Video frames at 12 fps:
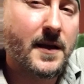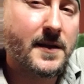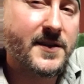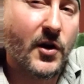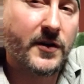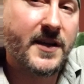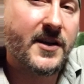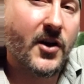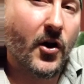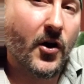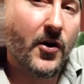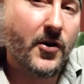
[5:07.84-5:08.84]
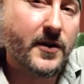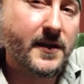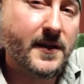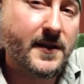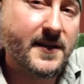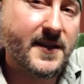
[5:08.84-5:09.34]
Donkey Kong
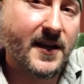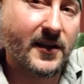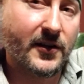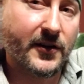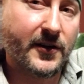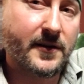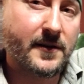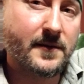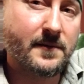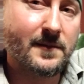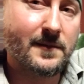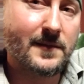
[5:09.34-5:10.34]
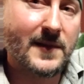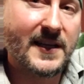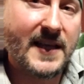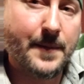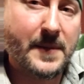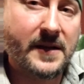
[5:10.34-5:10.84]
Killer. Look at
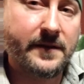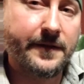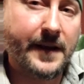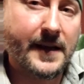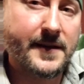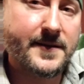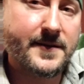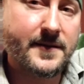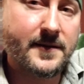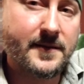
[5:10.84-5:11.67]
that mean face.